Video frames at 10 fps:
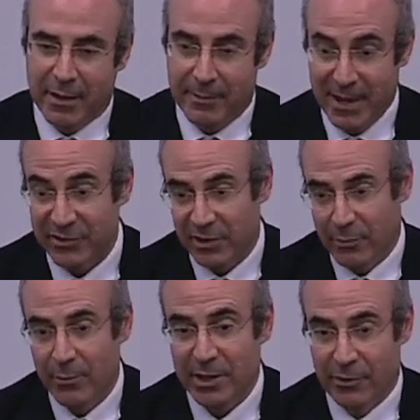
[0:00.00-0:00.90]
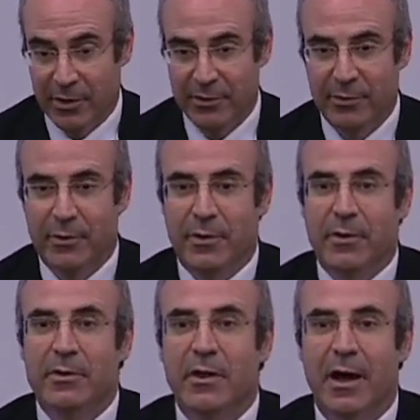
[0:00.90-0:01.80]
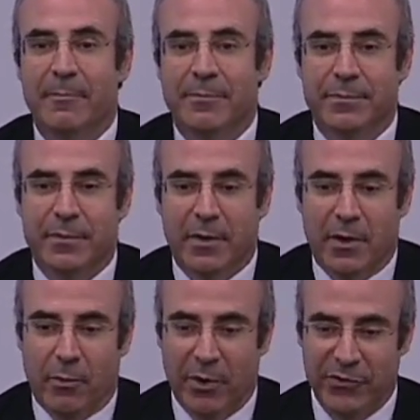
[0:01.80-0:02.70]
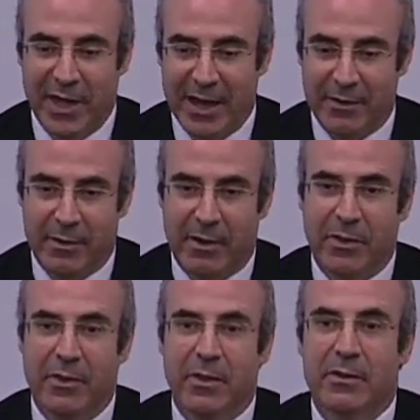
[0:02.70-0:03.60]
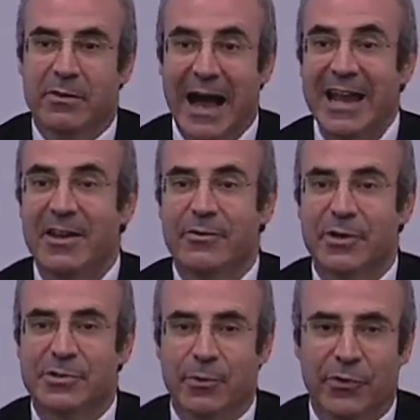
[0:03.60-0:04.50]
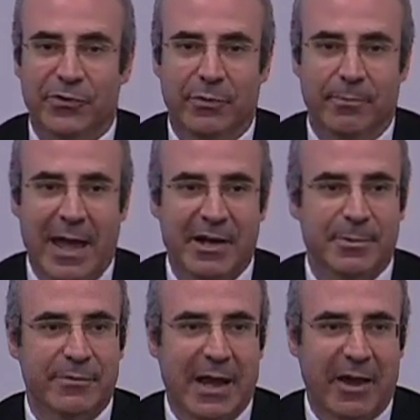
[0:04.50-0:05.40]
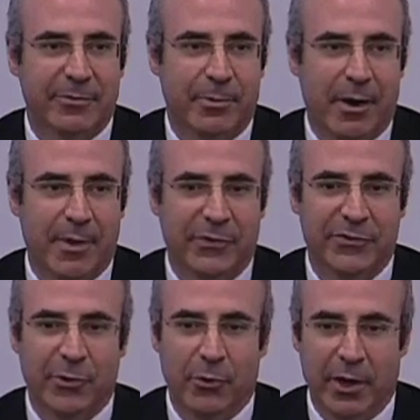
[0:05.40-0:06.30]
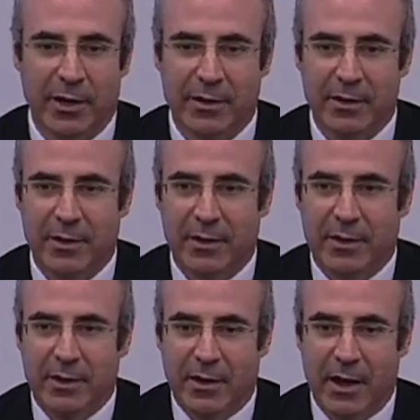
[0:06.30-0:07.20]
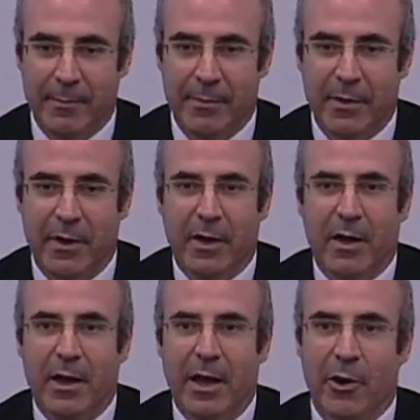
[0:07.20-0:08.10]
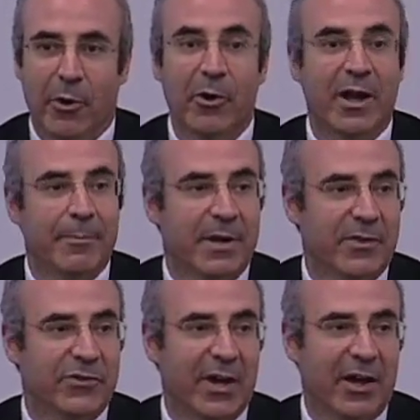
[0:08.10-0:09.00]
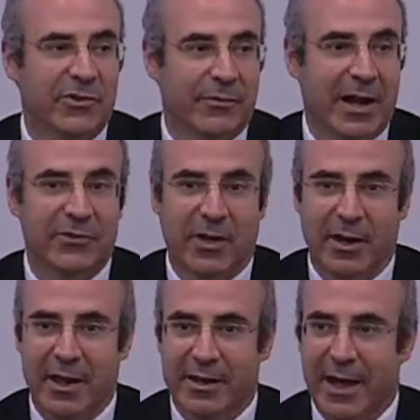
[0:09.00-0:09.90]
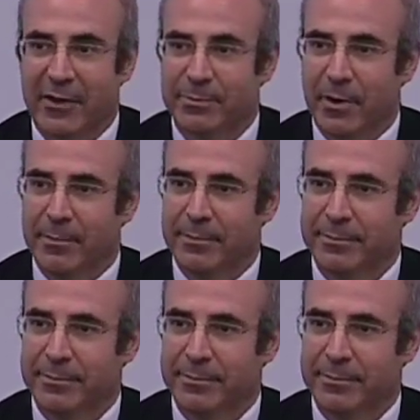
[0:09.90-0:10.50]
And basically what we learned um, was that nine individuals from management of Gazprom had stolen um, an oil company the size of Exxon out of Gazprom.